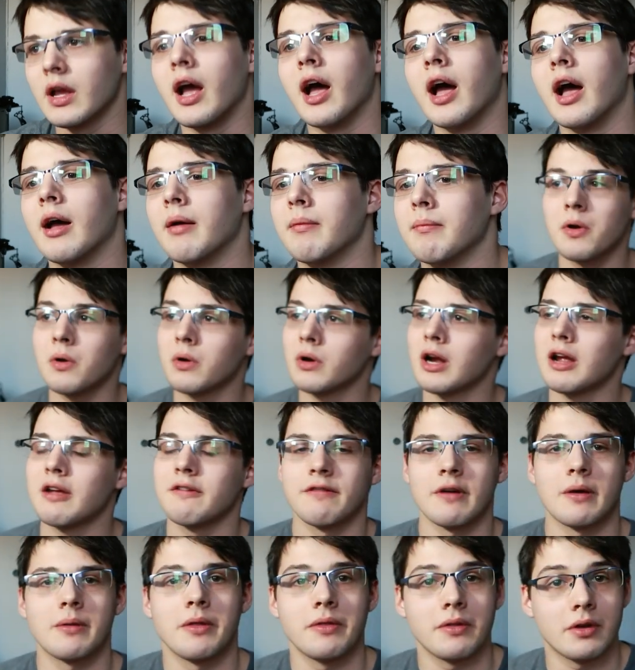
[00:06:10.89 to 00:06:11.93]
In parkour, I
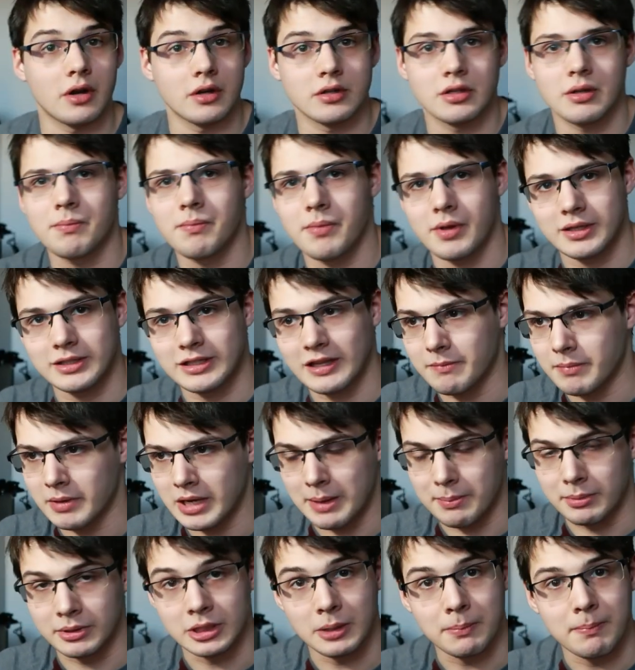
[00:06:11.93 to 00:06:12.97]
found that there are some things I've been
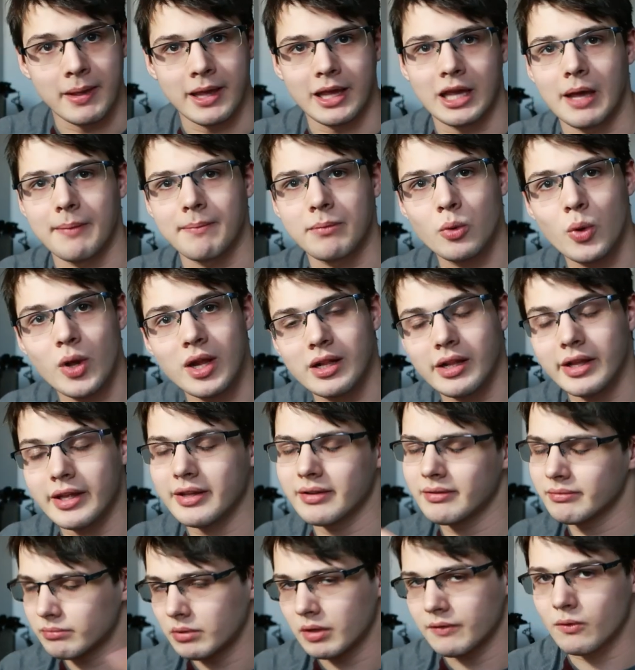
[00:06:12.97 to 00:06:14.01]
able to pick up
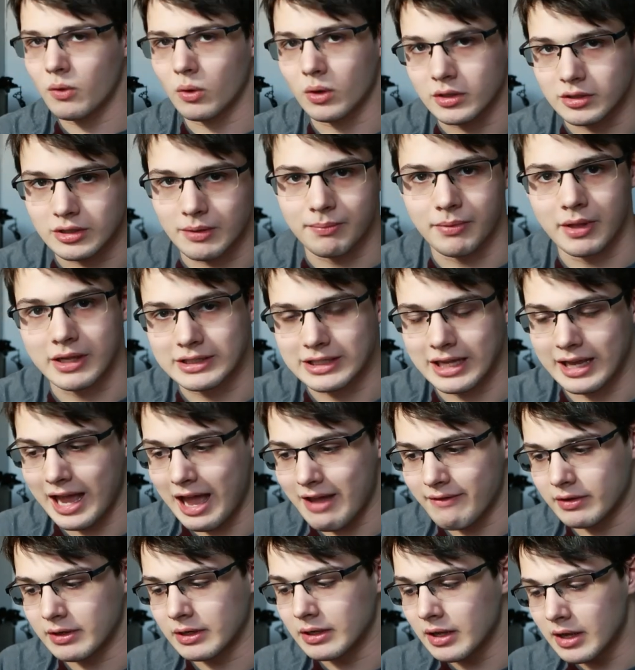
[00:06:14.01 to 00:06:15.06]
quickly book or some things I
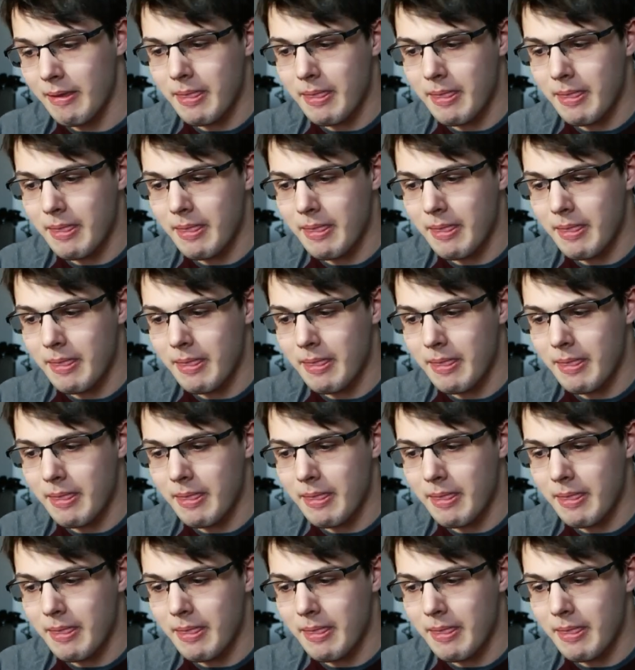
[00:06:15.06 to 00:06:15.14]
haven't.